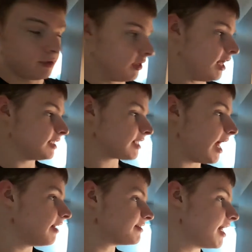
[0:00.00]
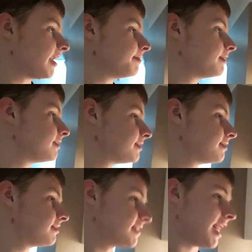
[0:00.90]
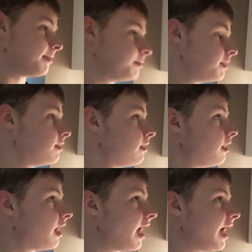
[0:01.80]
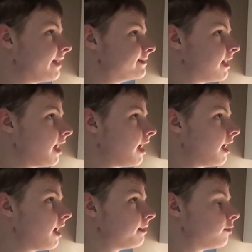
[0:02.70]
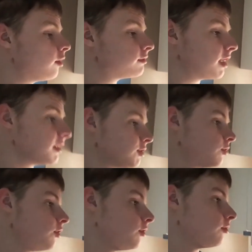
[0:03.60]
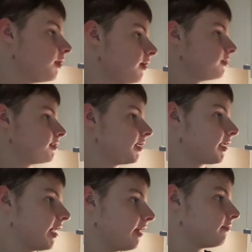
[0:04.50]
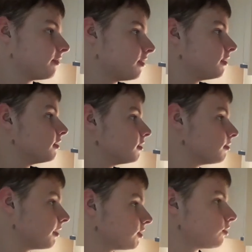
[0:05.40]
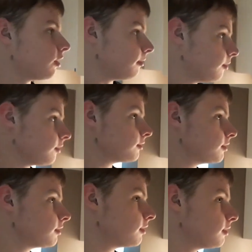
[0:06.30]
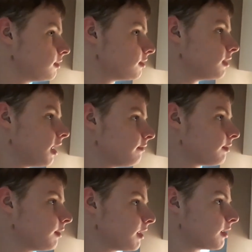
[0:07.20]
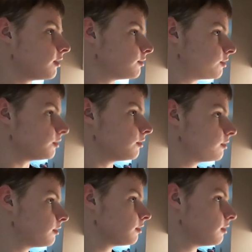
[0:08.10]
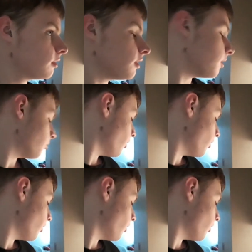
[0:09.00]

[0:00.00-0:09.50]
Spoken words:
the last can of salmon, and not entirely sure what else I can have to make sure I'm not starving when I go to the